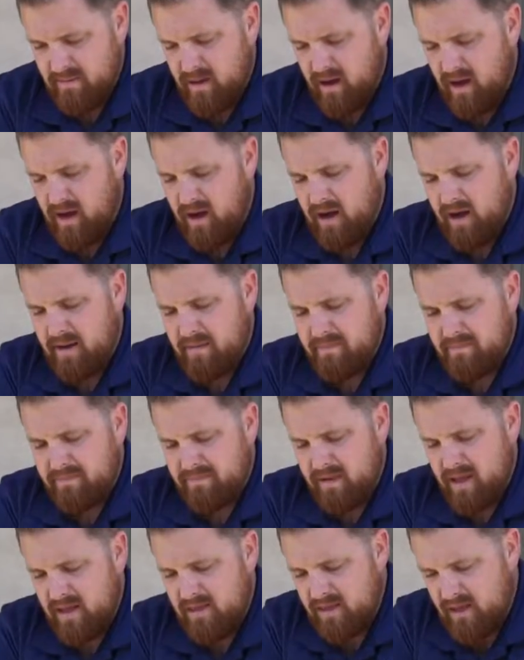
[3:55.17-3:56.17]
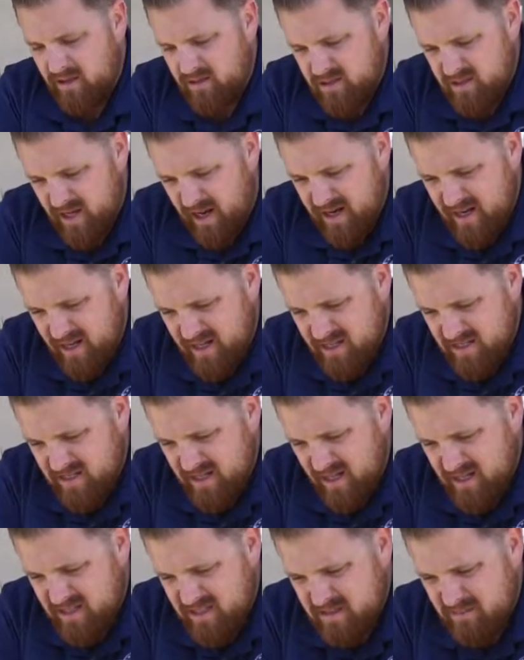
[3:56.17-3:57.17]
and the other side
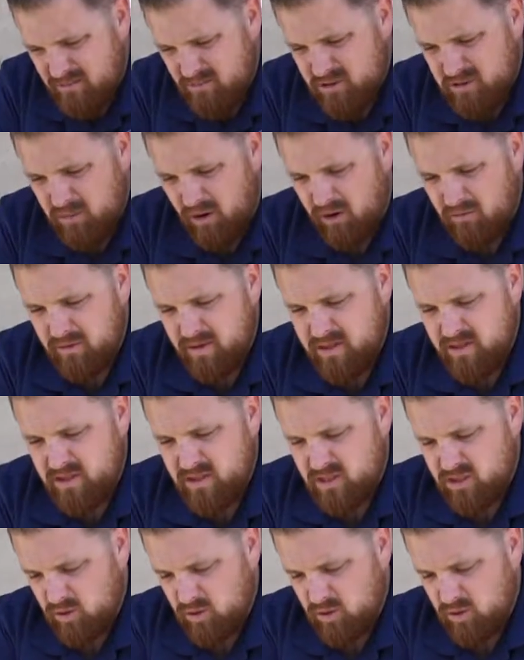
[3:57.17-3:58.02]
has some small ridges.